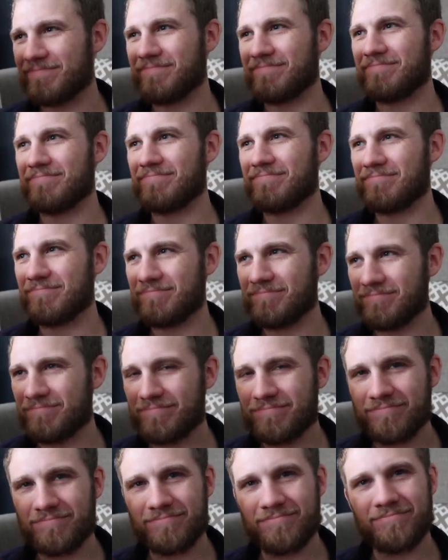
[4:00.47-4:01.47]

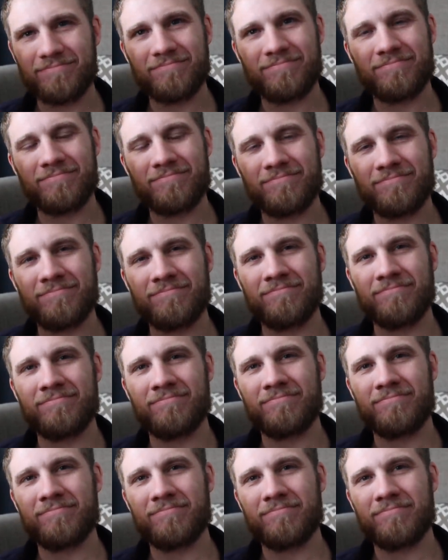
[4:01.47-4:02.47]

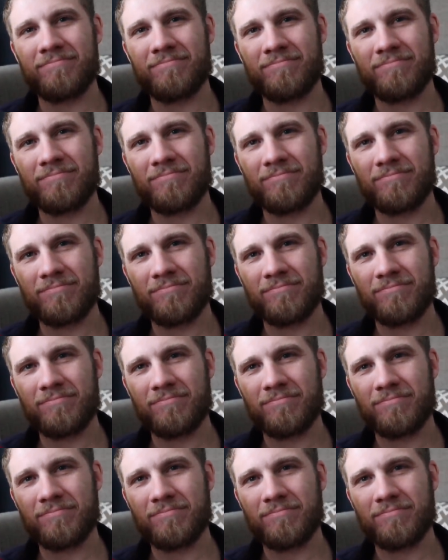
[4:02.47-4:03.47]

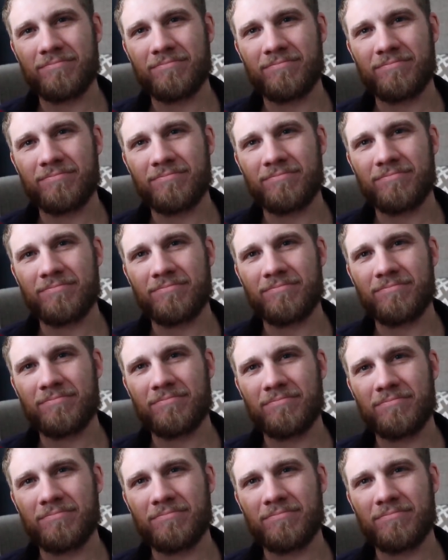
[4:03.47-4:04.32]
(not speaking)